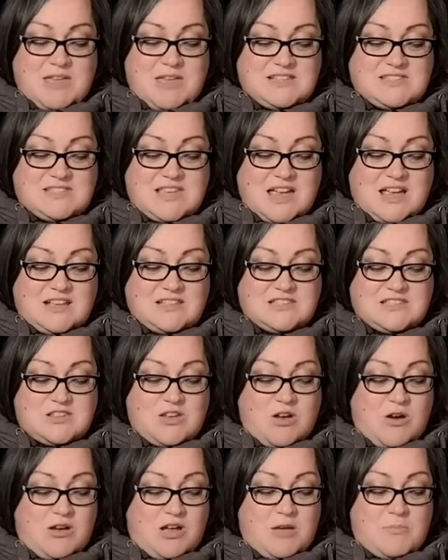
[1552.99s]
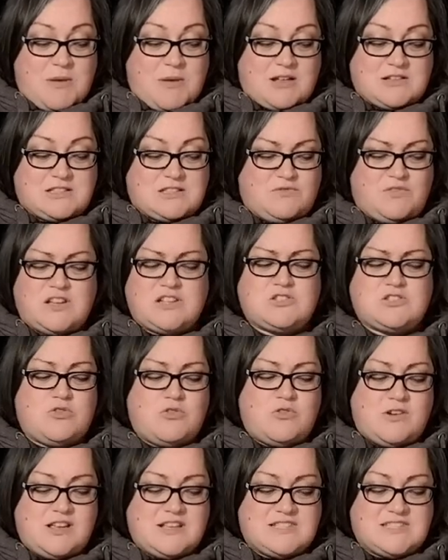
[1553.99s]
they sang a song about a
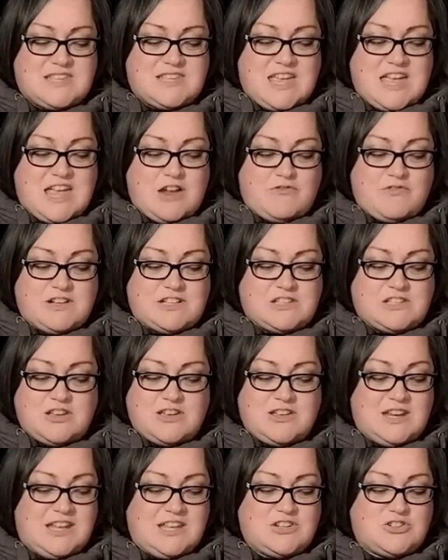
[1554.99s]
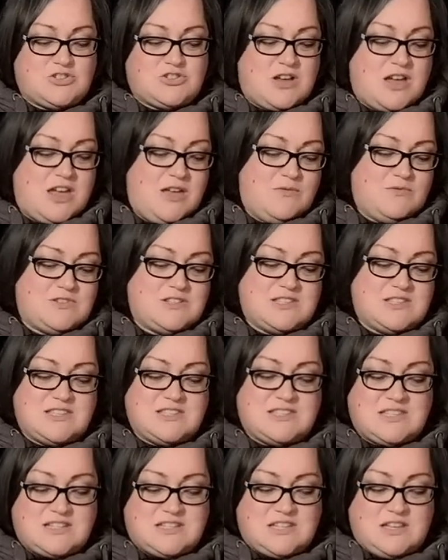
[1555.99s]
victorious king returning in triumph to the
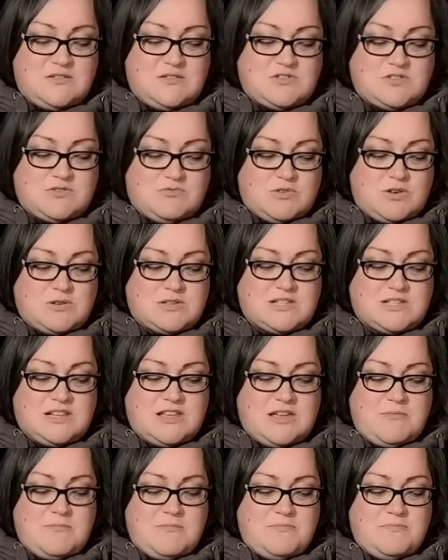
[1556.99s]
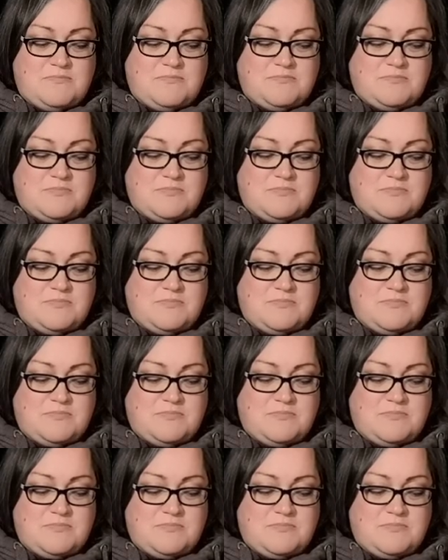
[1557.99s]
city of Jerusalem.